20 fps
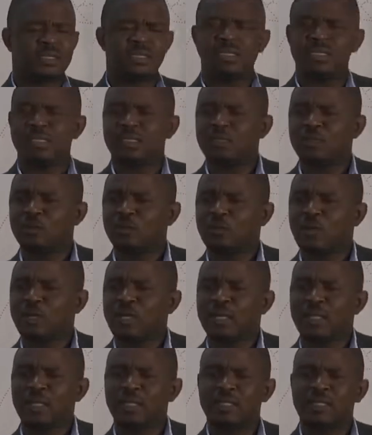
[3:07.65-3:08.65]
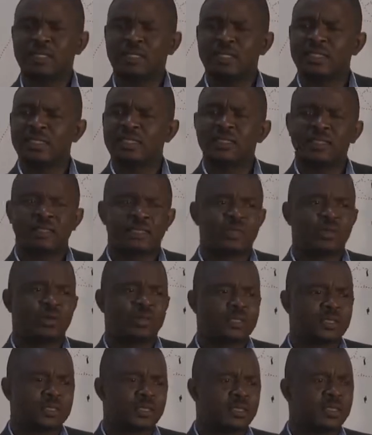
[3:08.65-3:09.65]
the reason why there is such a
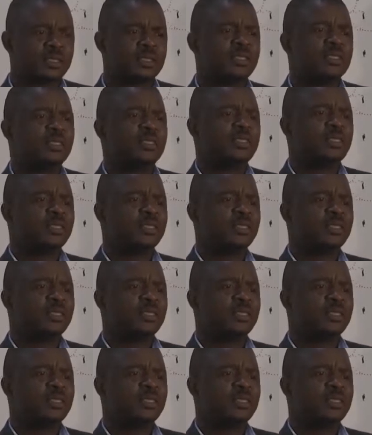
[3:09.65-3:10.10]
coincidence